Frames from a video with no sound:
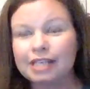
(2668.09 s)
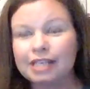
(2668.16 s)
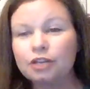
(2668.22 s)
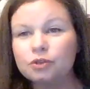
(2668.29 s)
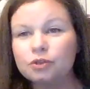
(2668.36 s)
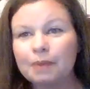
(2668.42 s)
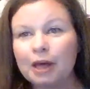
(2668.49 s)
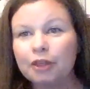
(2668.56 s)
I
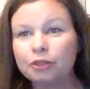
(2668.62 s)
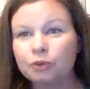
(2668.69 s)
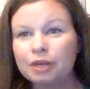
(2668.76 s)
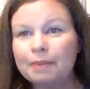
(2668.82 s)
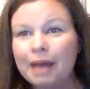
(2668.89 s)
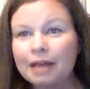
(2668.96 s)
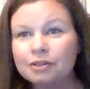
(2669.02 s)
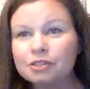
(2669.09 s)
use about three
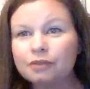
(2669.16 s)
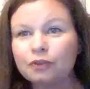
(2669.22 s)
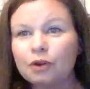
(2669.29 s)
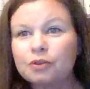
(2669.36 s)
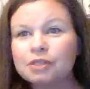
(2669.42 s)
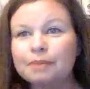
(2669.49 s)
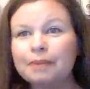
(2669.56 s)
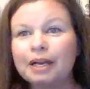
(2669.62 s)
pounds of
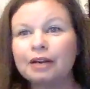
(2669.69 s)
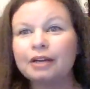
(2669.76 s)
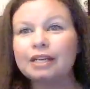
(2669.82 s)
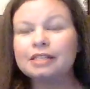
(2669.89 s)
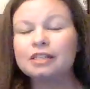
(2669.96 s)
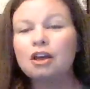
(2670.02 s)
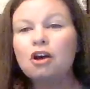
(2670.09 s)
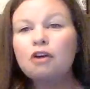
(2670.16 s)
frozen
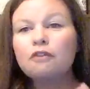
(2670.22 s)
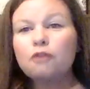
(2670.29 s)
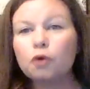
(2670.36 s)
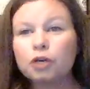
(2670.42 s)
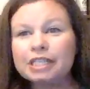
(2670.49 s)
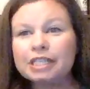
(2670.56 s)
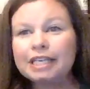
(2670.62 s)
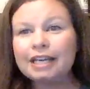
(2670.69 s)
berries,
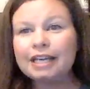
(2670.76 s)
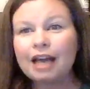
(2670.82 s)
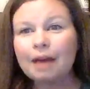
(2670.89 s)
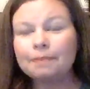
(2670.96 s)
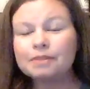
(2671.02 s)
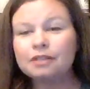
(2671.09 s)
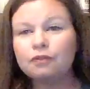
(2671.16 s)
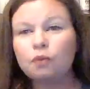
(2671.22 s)
14
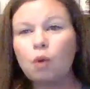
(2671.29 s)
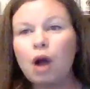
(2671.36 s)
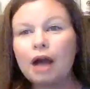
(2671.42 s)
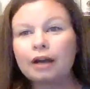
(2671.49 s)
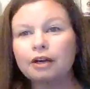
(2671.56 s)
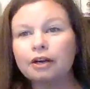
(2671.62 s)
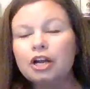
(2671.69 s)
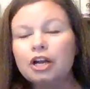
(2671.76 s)
cups of
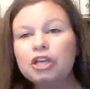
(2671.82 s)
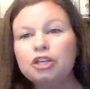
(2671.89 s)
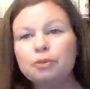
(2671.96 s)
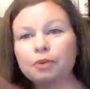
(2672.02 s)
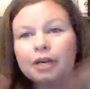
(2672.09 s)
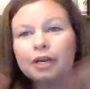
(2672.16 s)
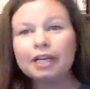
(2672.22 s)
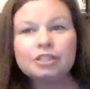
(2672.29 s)
water. You
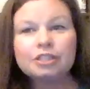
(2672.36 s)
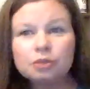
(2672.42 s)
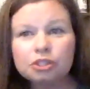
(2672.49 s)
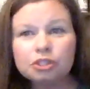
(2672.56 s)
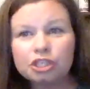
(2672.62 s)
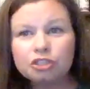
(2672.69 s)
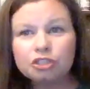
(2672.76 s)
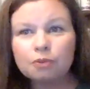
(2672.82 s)
bring it to a
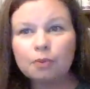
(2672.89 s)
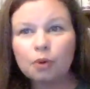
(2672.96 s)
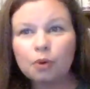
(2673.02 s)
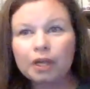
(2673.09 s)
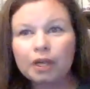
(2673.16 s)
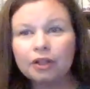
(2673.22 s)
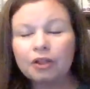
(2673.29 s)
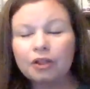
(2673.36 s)
gentle
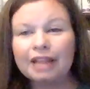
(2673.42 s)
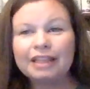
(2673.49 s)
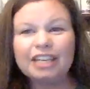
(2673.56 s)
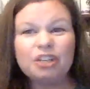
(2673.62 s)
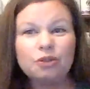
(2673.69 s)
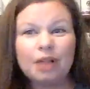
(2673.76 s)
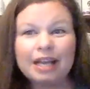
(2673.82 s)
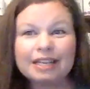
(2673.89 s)
boil, and then
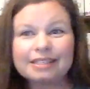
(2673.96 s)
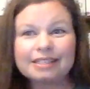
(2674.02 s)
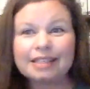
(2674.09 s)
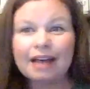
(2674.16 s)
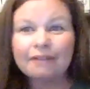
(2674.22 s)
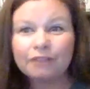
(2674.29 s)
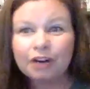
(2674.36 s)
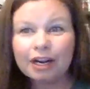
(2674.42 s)
you let it
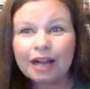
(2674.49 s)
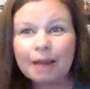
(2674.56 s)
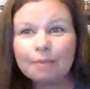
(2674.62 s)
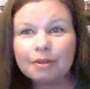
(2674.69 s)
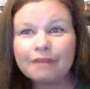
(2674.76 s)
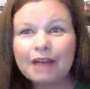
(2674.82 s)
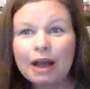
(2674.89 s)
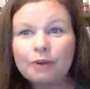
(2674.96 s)
set for a
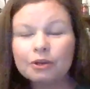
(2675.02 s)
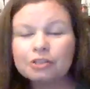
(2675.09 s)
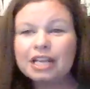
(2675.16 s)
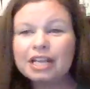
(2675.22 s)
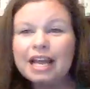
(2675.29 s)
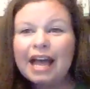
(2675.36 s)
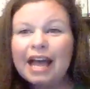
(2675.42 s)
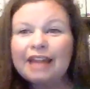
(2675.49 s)
couple of hours,
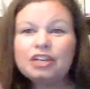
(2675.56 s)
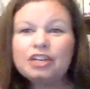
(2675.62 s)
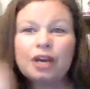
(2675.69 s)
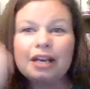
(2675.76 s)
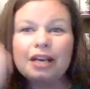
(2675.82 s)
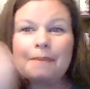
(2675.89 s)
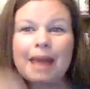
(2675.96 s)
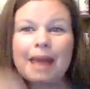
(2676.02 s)
and then you
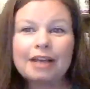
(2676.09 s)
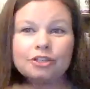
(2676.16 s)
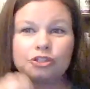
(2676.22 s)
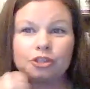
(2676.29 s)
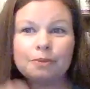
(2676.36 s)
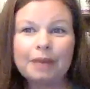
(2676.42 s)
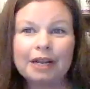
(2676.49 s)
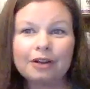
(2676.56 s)
kind of
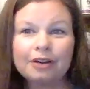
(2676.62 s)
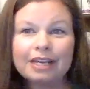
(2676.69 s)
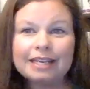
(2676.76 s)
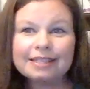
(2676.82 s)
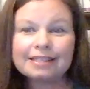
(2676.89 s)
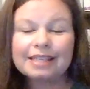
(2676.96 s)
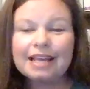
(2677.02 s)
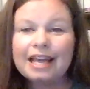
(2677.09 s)
mash your
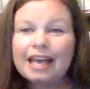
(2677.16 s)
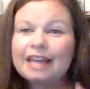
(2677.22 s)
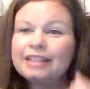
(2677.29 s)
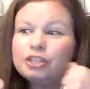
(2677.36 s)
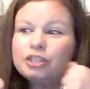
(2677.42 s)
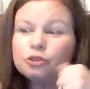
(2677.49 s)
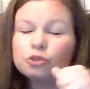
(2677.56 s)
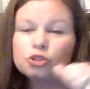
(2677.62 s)
berries, and
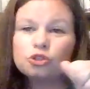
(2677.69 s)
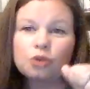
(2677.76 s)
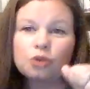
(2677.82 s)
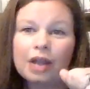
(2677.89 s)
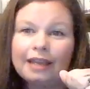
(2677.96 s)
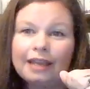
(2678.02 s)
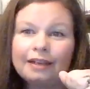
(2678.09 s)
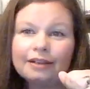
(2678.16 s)
then you
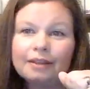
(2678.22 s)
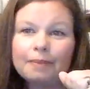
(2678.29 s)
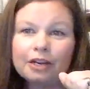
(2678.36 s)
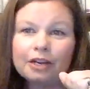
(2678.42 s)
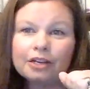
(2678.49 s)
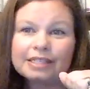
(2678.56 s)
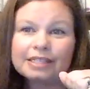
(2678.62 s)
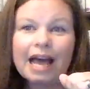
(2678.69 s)
strain the
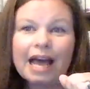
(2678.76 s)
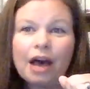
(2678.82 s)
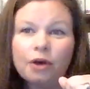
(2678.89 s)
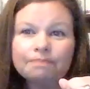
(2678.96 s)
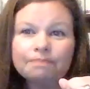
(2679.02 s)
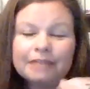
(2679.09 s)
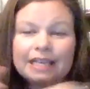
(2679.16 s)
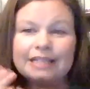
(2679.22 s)
berries
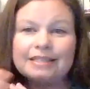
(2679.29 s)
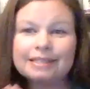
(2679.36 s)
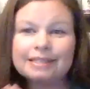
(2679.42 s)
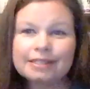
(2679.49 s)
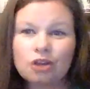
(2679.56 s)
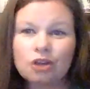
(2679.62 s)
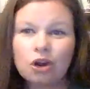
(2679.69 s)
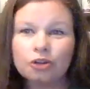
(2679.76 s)
out and
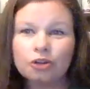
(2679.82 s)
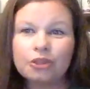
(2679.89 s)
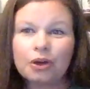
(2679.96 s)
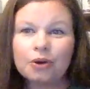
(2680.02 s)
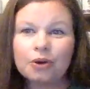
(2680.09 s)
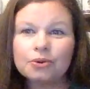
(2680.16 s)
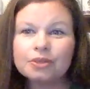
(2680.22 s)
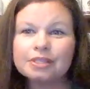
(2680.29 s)
discard
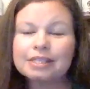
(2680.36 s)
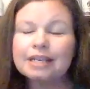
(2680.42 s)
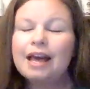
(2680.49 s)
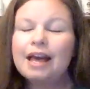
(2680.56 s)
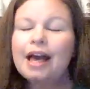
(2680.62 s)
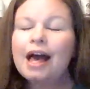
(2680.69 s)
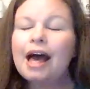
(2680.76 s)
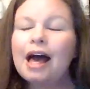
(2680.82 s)
those,
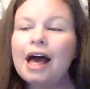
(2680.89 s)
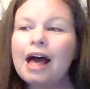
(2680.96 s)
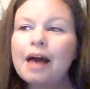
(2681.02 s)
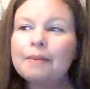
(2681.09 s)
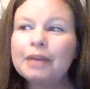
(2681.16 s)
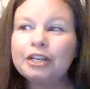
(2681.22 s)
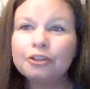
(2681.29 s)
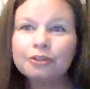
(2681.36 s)

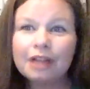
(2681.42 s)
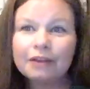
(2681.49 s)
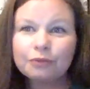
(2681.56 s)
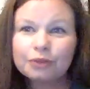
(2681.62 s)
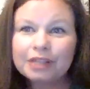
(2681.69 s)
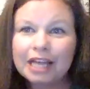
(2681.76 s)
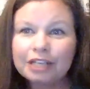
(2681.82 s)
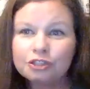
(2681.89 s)
um, and you're left
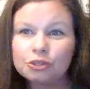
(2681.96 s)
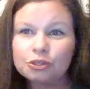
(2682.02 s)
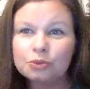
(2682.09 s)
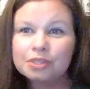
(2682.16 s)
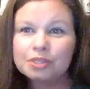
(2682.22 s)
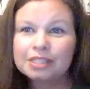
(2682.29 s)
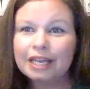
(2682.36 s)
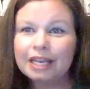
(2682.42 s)
with that
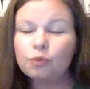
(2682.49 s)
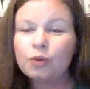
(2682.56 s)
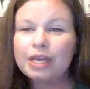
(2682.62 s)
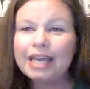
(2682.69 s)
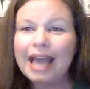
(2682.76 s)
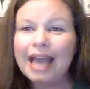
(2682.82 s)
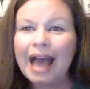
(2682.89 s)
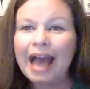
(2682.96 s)
juice. And
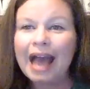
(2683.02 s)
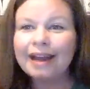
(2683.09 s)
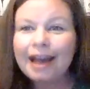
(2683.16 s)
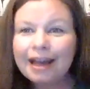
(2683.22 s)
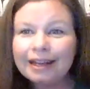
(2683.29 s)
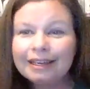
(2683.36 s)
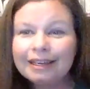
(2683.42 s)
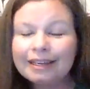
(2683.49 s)
we add
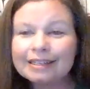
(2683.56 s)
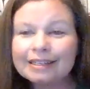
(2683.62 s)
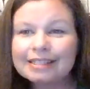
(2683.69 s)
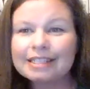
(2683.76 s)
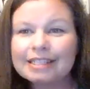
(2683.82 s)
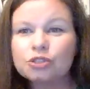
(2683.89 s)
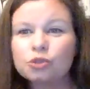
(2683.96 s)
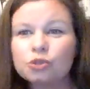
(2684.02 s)
honey and
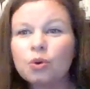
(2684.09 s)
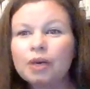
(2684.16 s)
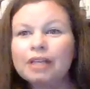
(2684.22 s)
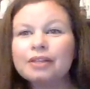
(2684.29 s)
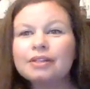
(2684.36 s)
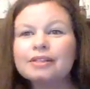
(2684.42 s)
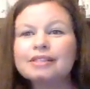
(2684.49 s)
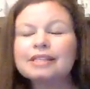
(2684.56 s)
essential
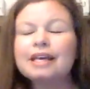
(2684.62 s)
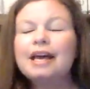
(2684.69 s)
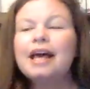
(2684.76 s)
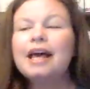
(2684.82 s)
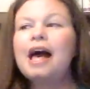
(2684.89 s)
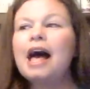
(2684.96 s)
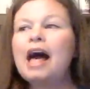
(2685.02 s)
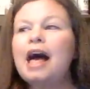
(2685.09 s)
oils.
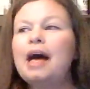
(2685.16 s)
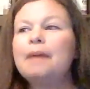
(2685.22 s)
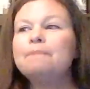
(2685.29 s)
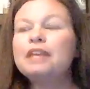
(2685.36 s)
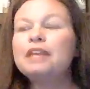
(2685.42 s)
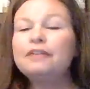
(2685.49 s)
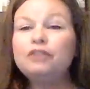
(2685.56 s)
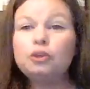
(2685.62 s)

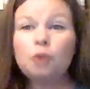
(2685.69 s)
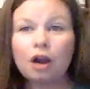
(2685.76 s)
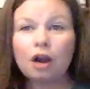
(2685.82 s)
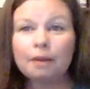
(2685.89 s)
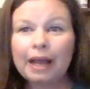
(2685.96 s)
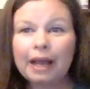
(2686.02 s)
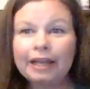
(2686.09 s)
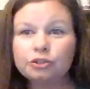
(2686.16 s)
Um, if you
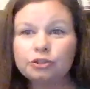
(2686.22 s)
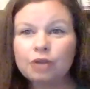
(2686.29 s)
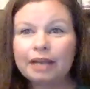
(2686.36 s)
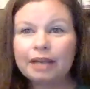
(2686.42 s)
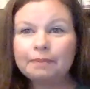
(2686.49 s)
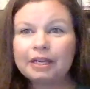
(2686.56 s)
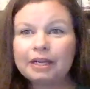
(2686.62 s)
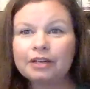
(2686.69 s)
are buying
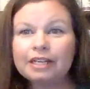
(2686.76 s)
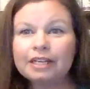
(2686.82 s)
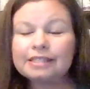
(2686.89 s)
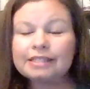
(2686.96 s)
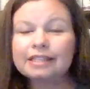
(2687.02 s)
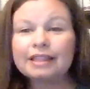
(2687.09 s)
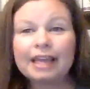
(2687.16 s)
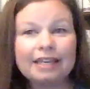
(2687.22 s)
dried
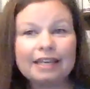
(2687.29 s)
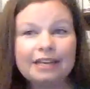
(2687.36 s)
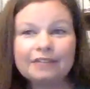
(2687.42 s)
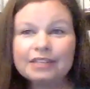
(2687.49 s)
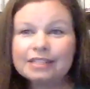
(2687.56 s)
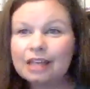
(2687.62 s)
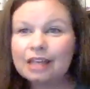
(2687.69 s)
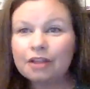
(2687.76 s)
berries, they
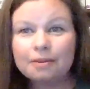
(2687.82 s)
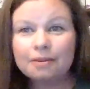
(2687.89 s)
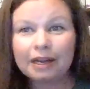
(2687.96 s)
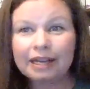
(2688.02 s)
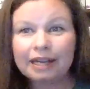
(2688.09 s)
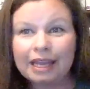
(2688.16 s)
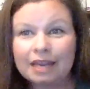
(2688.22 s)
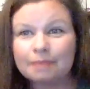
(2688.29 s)
even sell them
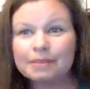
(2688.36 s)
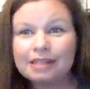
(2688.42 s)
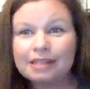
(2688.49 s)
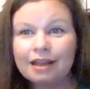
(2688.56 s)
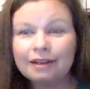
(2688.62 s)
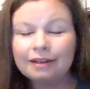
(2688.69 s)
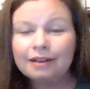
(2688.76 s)
on Amazon.